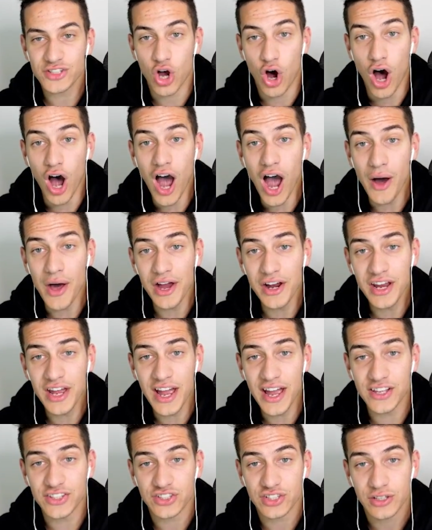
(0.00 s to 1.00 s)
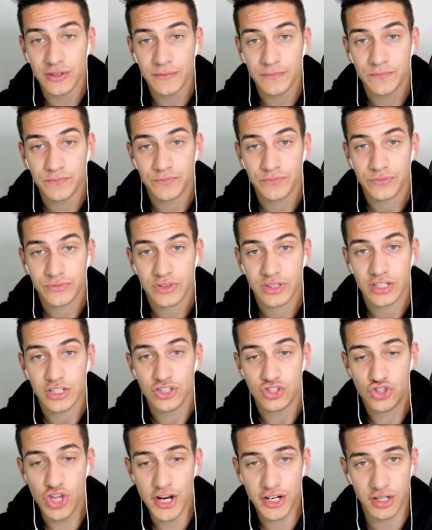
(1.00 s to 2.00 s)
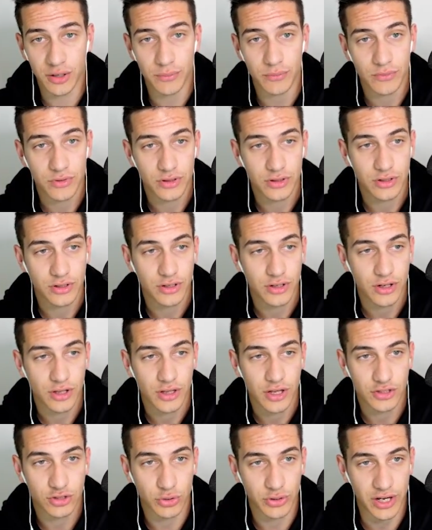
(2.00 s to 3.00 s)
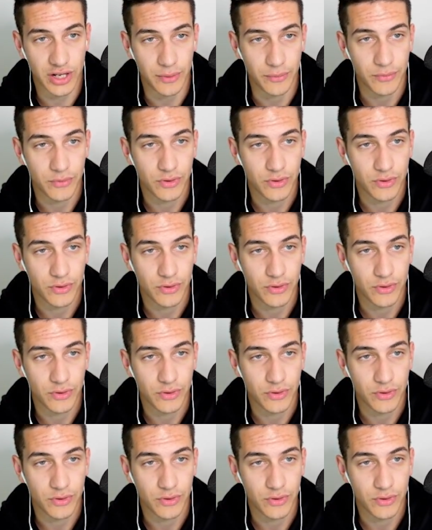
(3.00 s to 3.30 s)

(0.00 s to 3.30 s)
Oh, there he is! Sick him! Let's go get him.